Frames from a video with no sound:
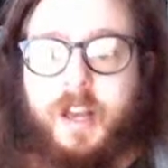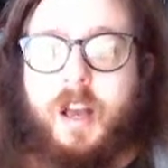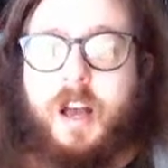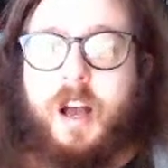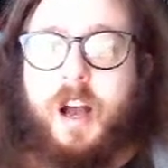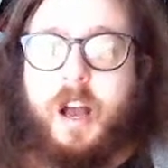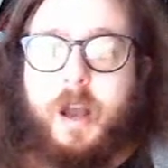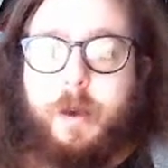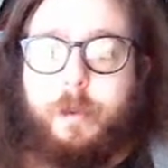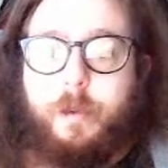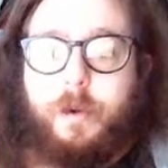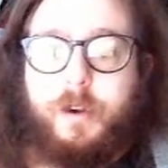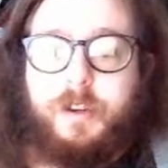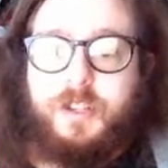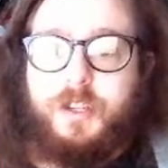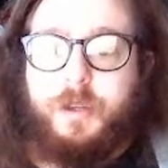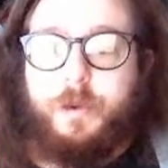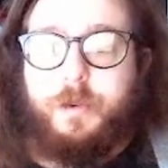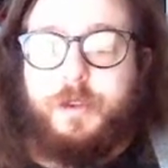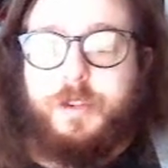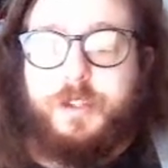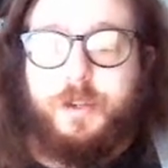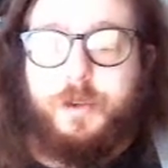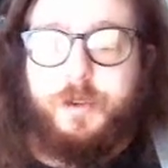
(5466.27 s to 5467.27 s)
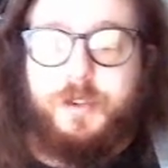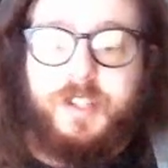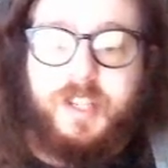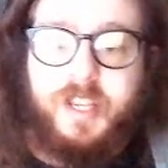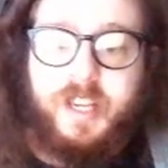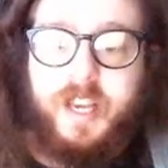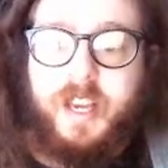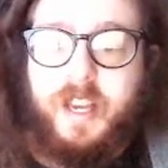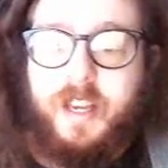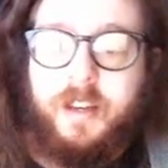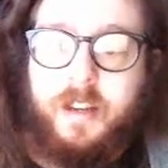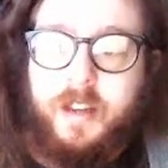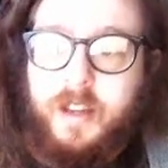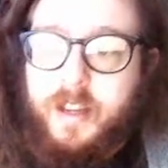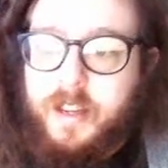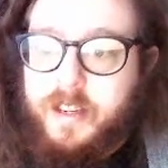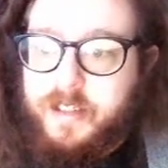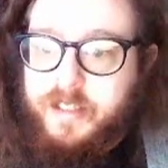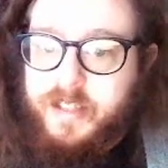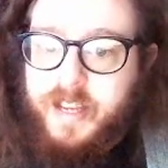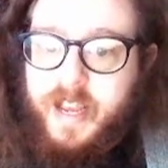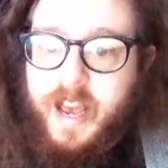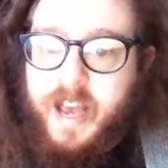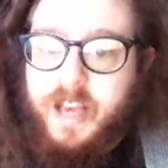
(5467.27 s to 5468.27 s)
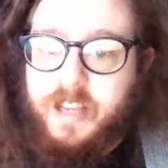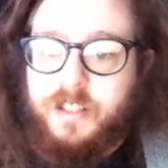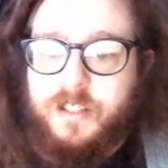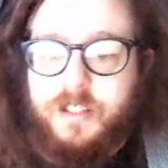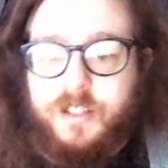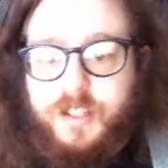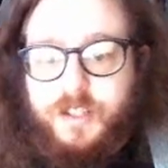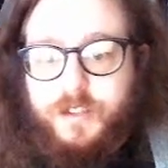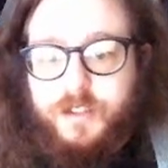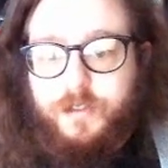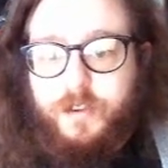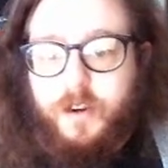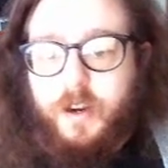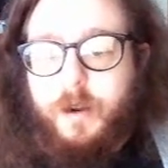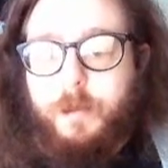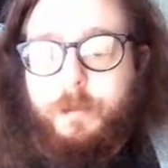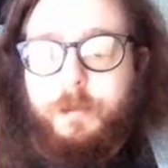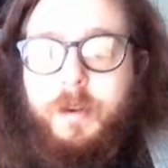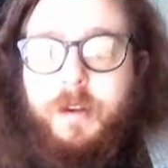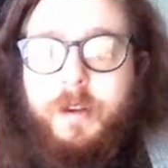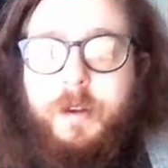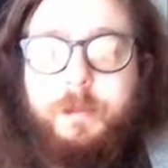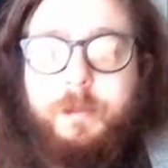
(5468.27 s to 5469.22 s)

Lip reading: I want to associate tasks from